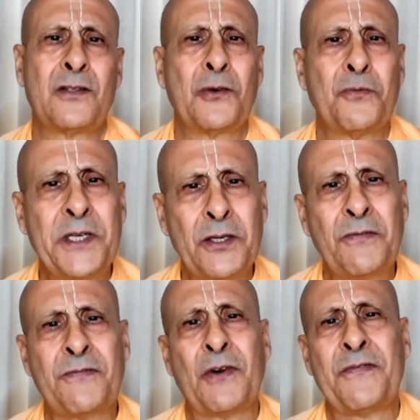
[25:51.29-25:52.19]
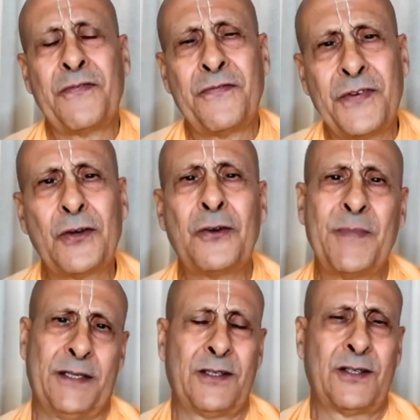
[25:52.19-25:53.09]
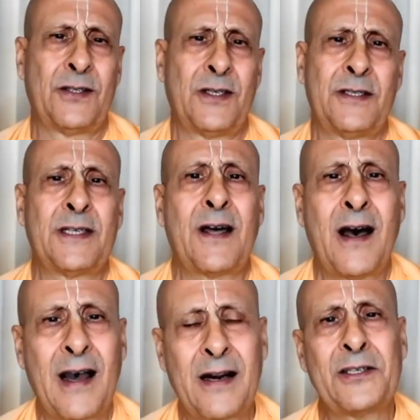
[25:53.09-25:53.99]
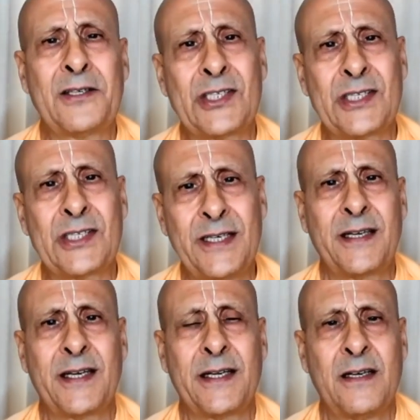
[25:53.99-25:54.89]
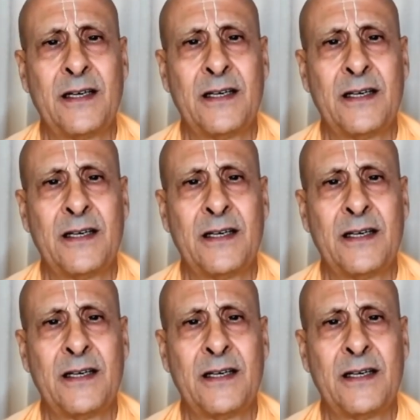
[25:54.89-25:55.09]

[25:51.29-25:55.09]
the real fulfillment that the heart is seeking,